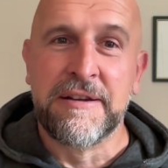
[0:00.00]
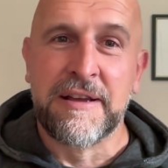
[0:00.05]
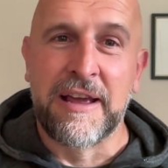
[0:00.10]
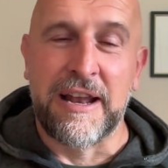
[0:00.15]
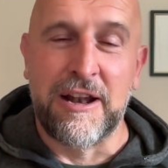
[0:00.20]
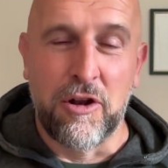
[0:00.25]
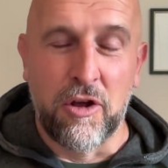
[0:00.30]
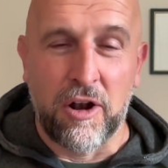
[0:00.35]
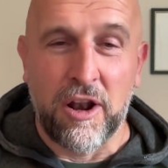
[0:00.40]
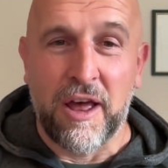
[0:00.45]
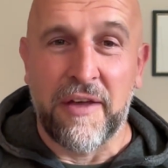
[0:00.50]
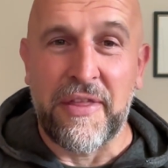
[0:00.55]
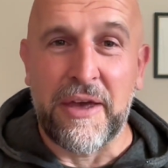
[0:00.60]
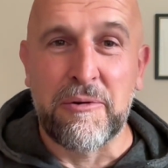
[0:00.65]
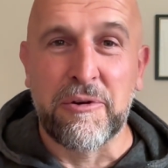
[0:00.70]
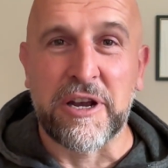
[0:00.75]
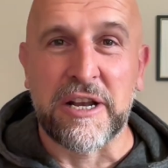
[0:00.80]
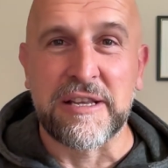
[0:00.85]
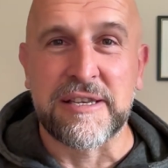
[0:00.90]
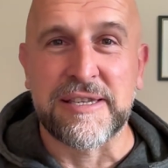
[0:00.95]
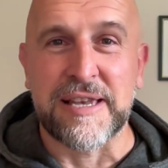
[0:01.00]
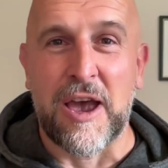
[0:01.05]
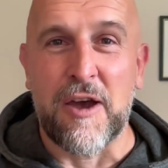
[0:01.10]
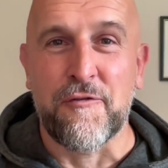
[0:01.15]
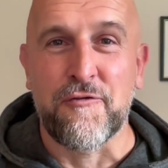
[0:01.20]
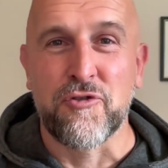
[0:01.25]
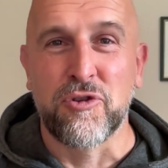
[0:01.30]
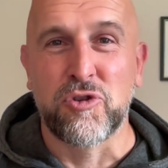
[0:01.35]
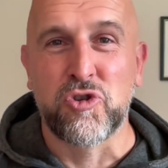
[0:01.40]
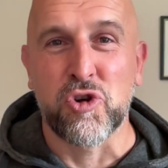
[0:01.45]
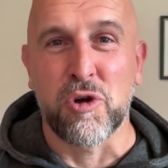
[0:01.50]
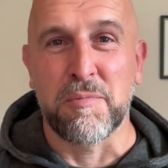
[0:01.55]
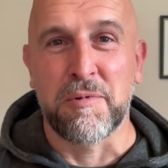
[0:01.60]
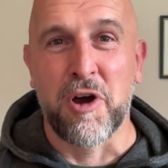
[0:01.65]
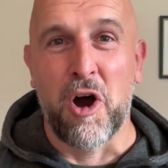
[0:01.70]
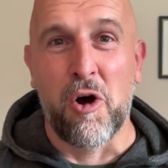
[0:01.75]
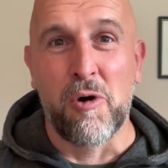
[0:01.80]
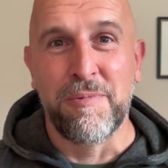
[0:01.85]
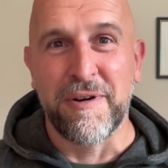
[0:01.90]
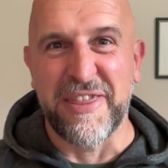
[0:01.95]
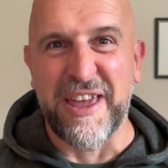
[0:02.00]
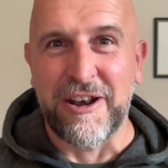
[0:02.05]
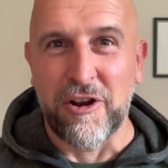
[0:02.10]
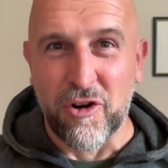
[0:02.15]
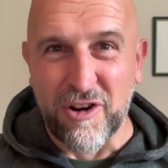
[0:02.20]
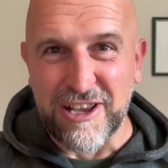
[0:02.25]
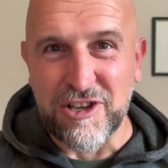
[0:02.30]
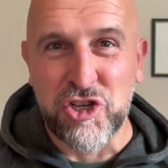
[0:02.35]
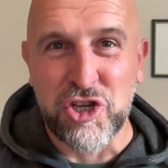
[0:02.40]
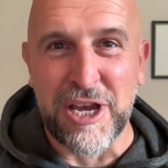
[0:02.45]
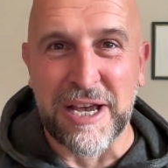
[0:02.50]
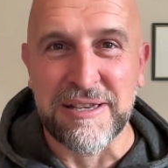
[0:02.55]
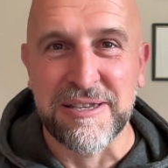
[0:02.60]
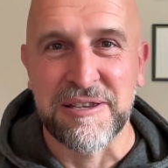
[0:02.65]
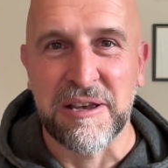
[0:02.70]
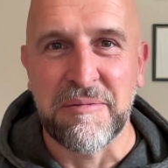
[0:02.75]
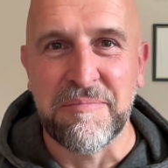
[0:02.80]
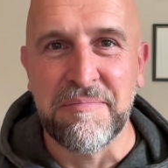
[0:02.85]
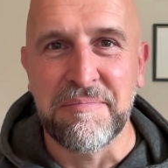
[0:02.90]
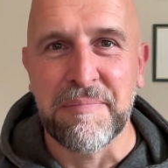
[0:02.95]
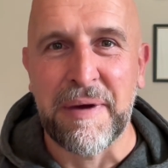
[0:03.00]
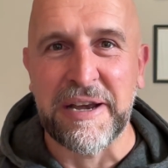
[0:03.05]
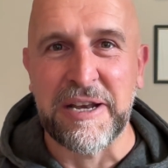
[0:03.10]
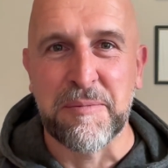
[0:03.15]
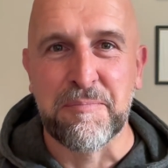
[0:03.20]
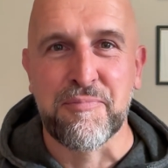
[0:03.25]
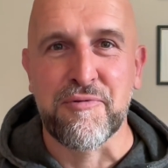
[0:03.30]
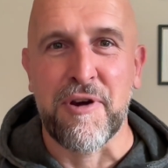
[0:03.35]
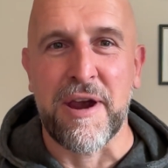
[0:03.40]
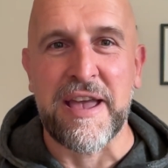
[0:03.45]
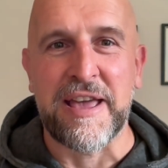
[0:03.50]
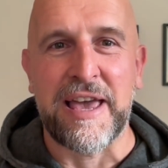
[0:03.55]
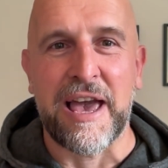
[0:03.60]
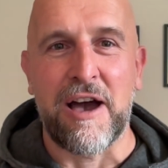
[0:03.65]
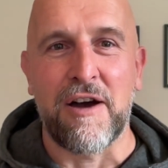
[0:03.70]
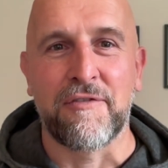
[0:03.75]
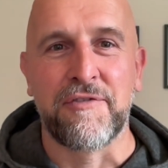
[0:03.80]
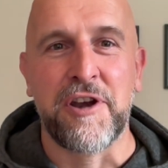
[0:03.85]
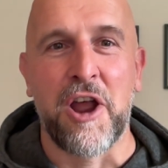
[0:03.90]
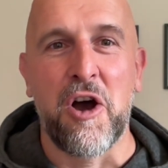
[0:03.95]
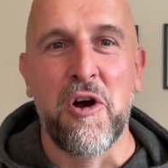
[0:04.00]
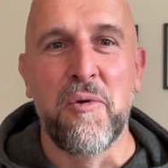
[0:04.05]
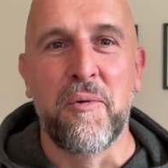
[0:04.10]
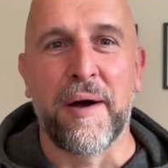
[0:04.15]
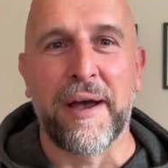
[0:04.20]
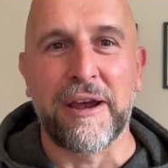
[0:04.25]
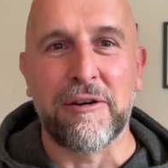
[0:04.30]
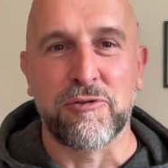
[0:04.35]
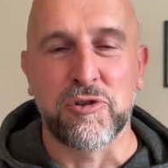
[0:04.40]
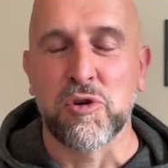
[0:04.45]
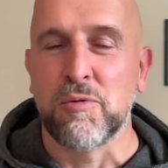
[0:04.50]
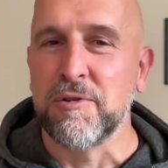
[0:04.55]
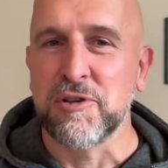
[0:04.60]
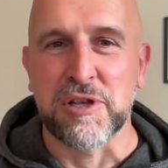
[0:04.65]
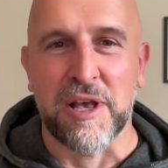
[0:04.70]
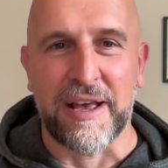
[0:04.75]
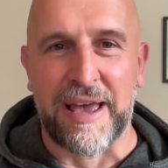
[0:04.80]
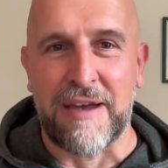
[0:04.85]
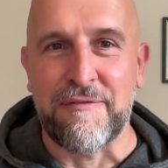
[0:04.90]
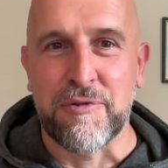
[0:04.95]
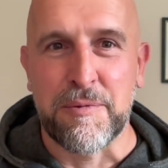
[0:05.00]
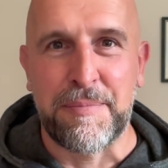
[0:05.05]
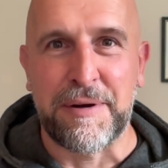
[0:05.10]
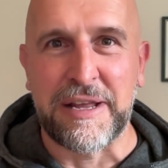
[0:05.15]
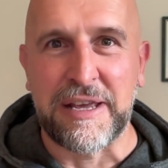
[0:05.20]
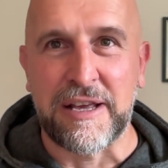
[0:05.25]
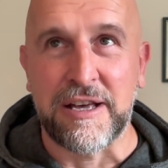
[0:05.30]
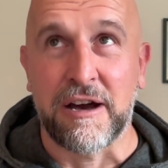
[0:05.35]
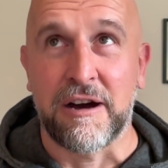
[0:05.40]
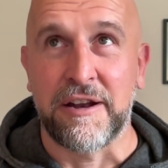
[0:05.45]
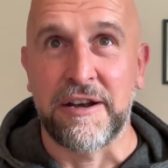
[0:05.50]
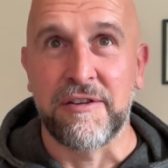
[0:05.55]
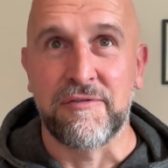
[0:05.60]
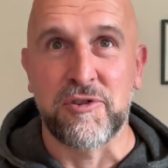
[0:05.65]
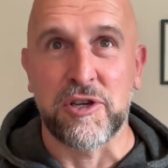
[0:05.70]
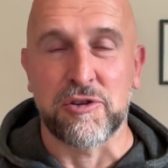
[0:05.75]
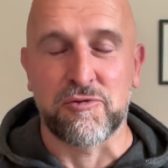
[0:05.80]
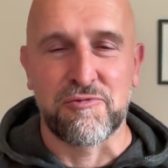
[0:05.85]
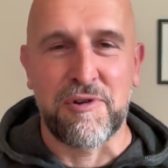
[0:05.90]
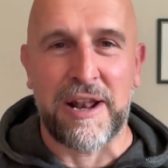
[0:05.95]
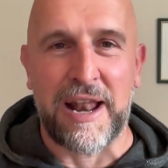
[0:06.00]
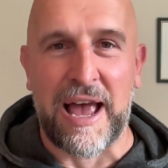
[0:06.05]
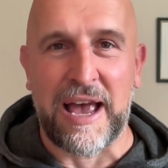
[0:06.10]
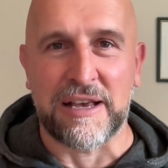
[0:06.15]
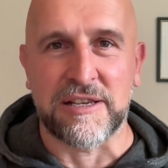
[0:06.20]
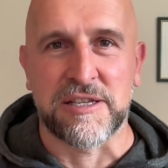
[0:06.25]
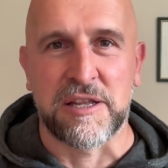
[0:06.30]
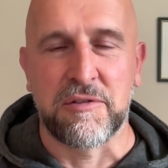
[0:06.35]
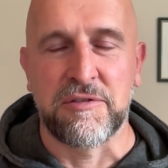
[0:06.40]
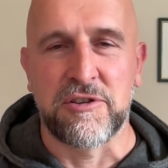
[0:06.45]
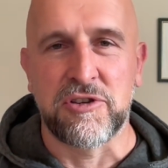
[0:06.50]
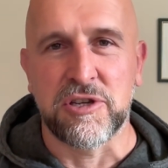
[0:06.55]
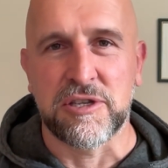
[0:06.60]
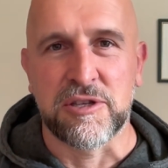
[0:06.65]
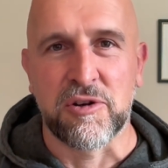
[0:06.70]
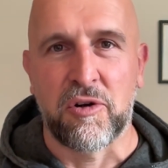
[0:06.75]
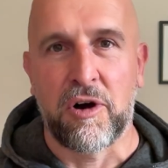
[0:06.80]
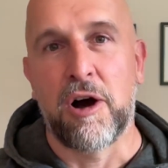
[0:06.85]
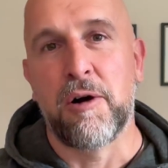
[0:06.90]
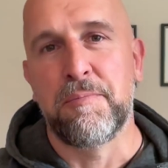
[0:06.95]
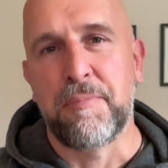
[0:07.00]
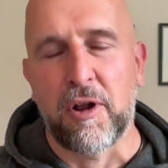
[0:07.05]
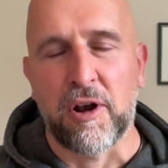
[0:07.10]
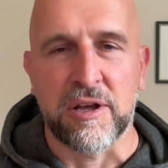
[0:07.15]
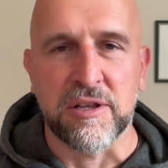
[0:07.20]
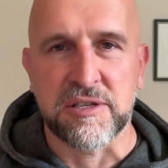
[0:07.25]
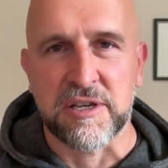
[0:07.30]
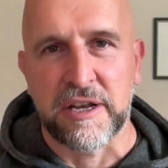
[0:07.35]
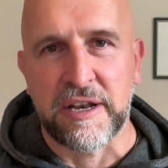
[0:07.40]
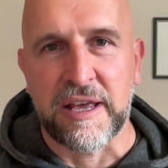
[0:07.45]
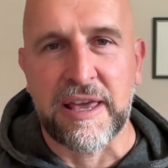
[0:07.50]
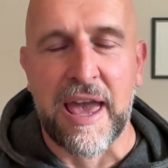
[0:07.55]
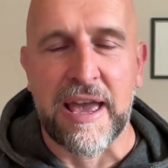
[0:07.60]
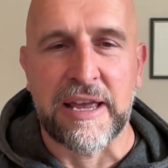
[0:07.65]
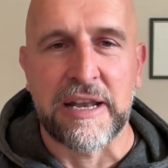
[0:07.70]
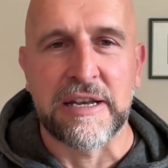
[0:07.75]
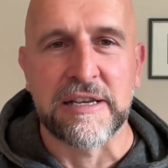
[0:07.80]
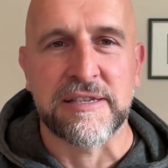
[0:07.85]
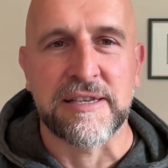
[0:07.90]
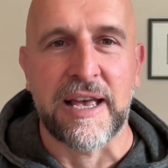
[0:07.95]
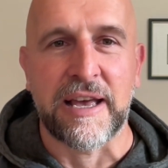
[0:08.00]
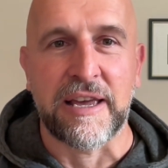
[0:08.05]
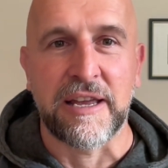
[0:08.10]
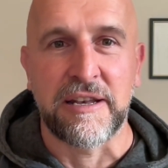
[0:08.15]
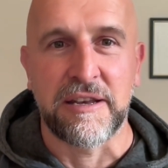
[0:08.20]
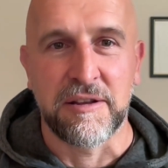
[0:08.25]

It looked like they were going to set up for a drop goal, but then Ollie Chesham made a break out of nowhere. It was almost like everybody kind of just relaxed and just thought, oh, Pollard's going to kick in a second.